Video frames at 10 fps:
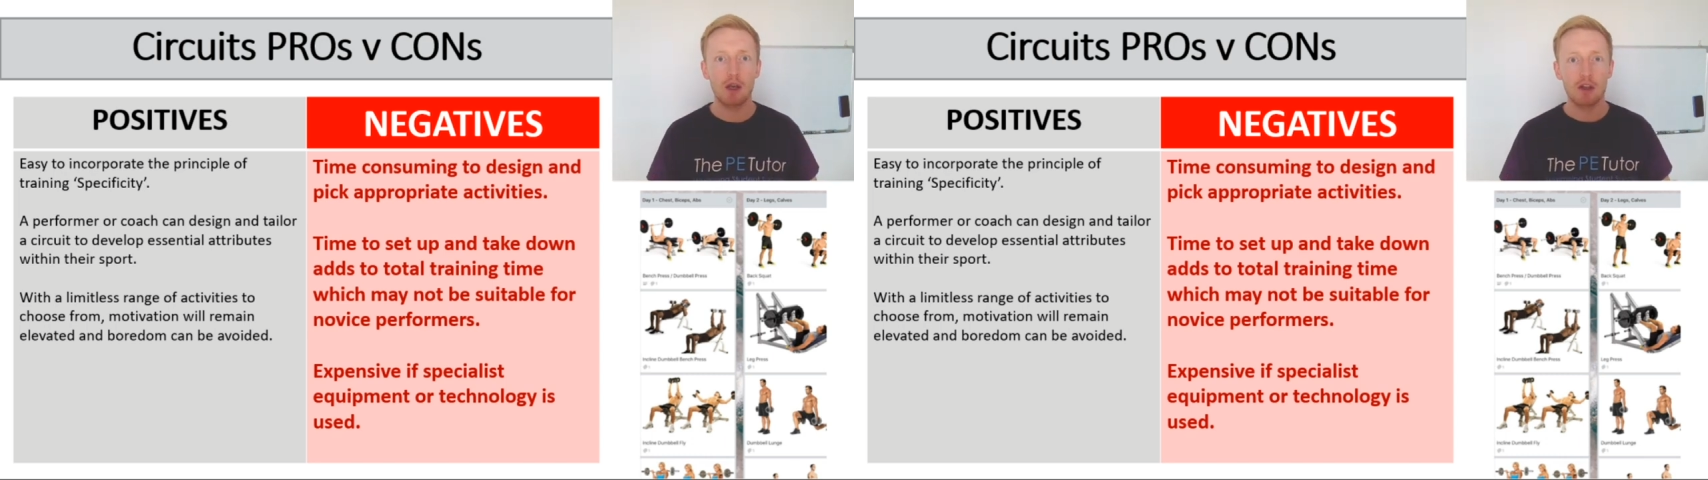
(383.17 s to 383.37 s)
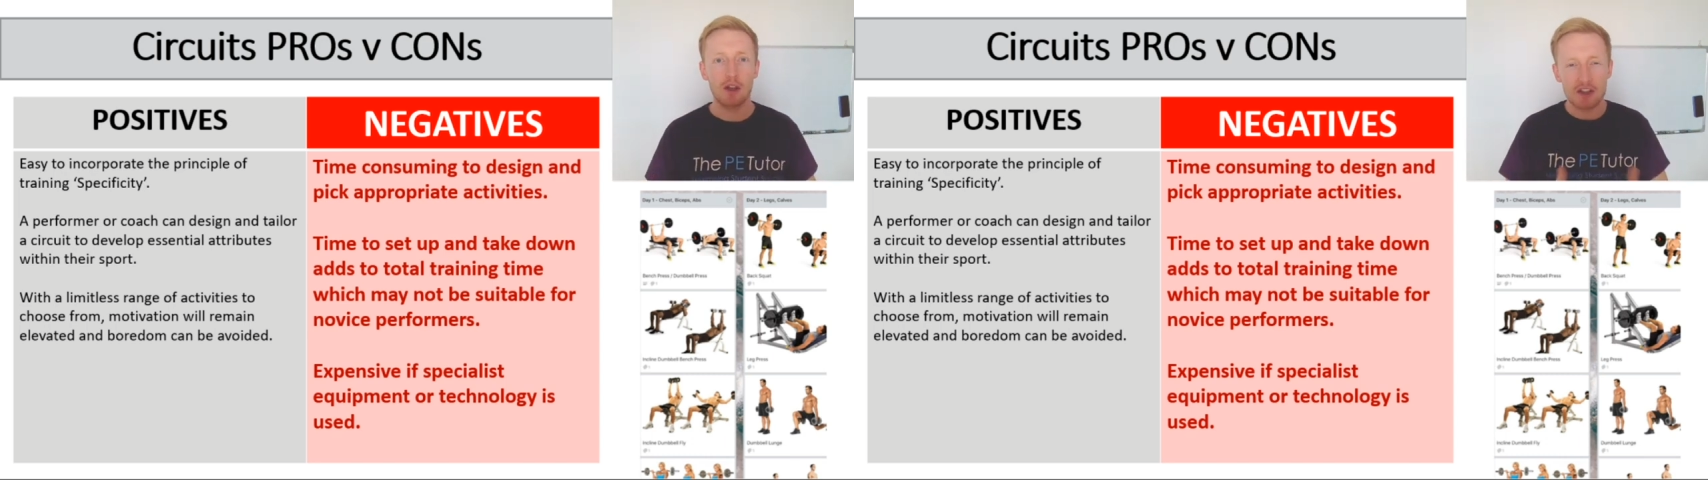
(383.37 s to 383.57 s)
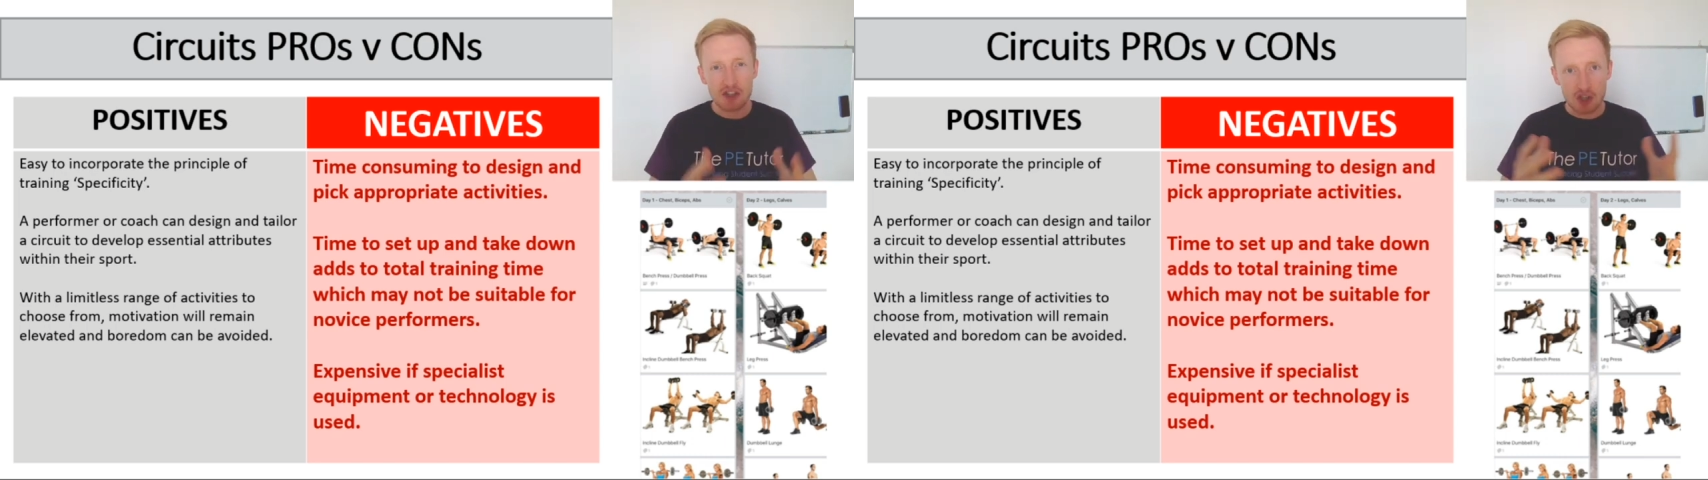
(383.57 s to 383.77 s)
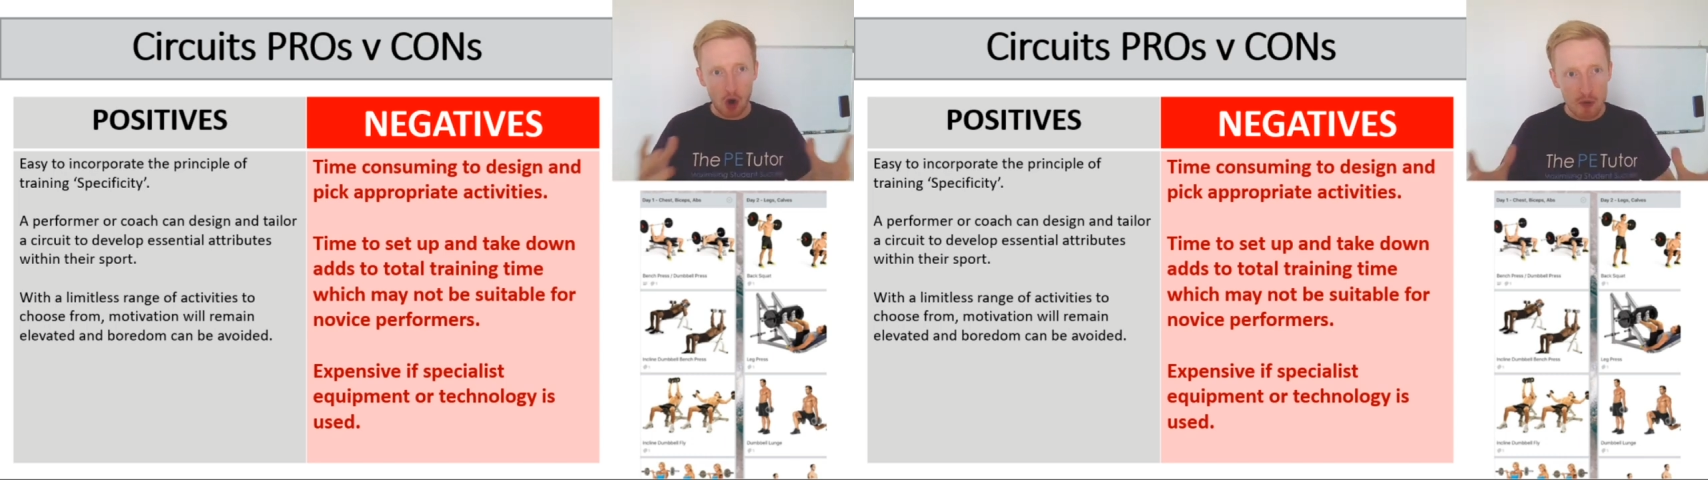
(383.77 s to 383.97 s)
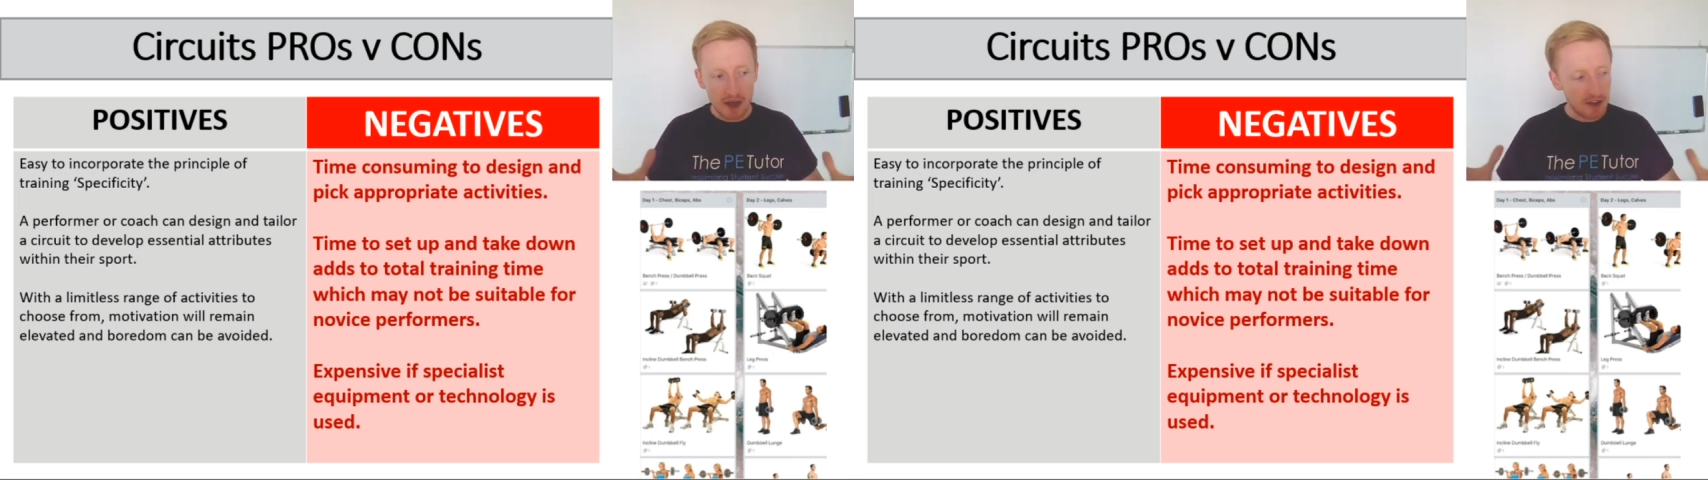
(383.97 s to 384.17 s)
There's so
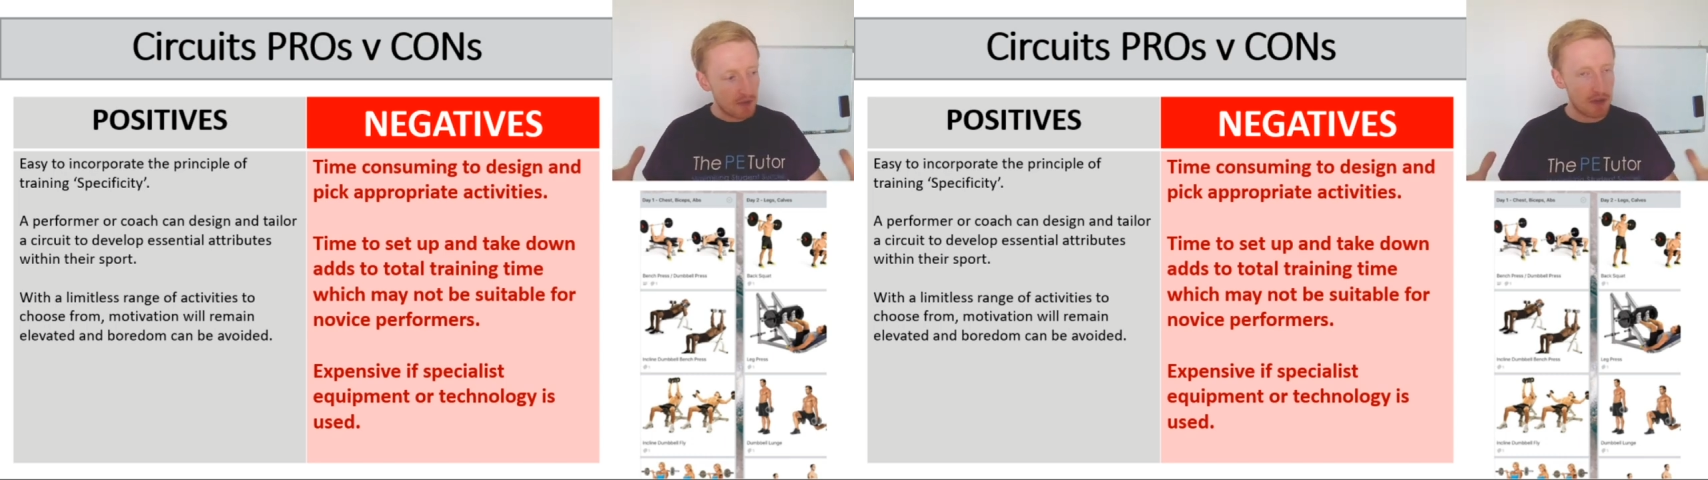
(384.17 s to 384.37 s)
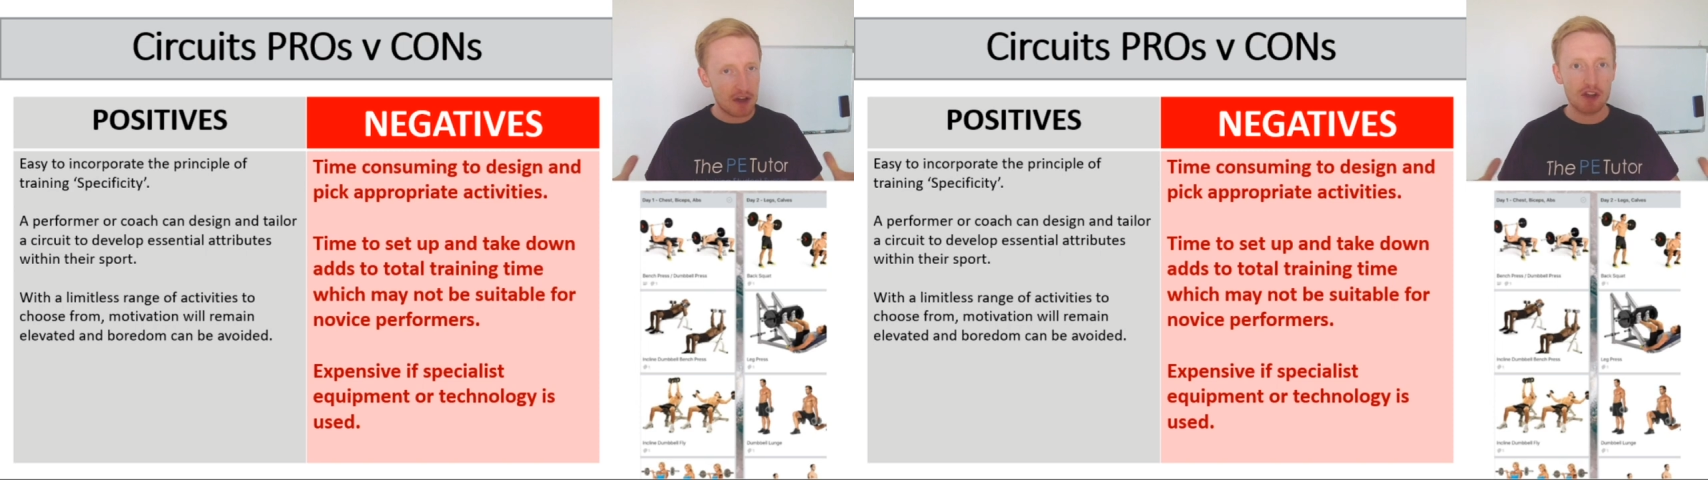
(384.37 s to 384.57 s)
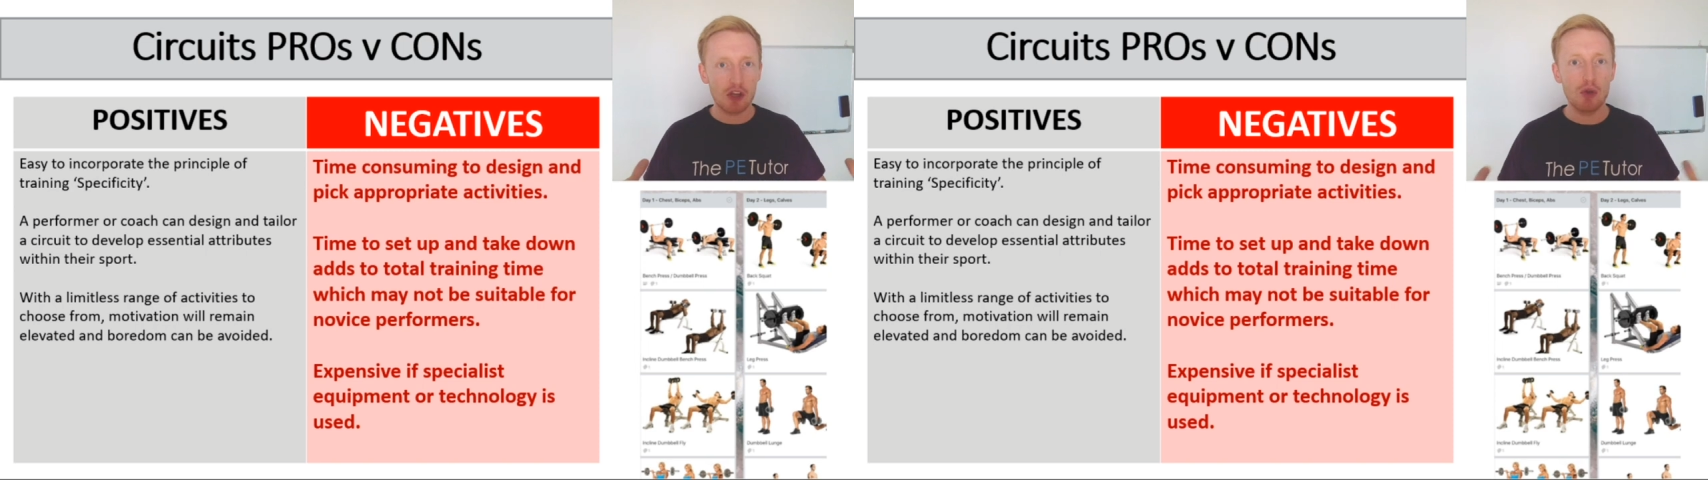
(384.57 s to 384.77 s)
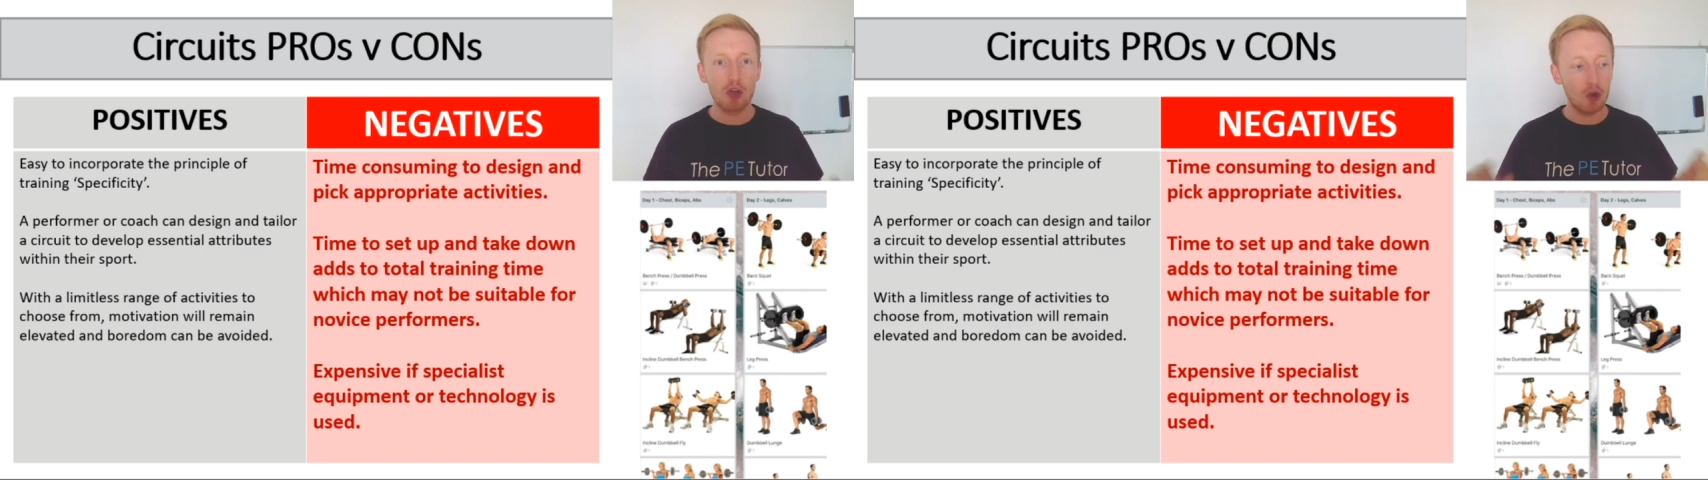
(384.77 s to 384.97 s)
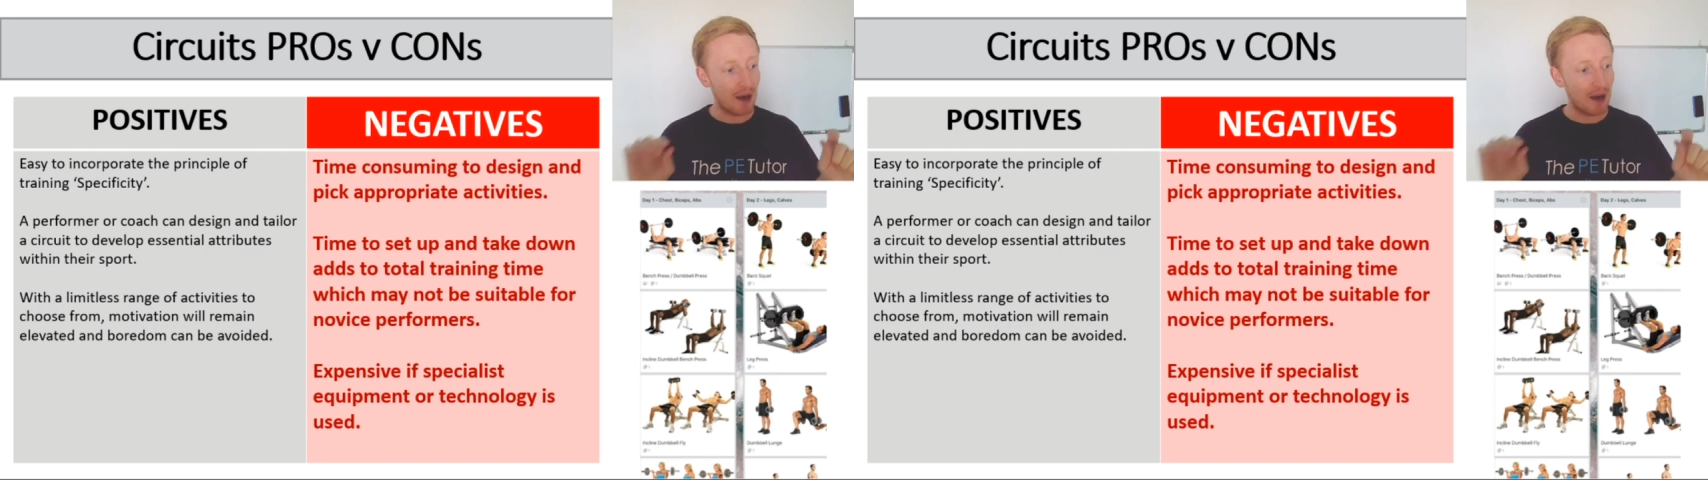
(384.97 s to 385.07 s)
many different things that you can do,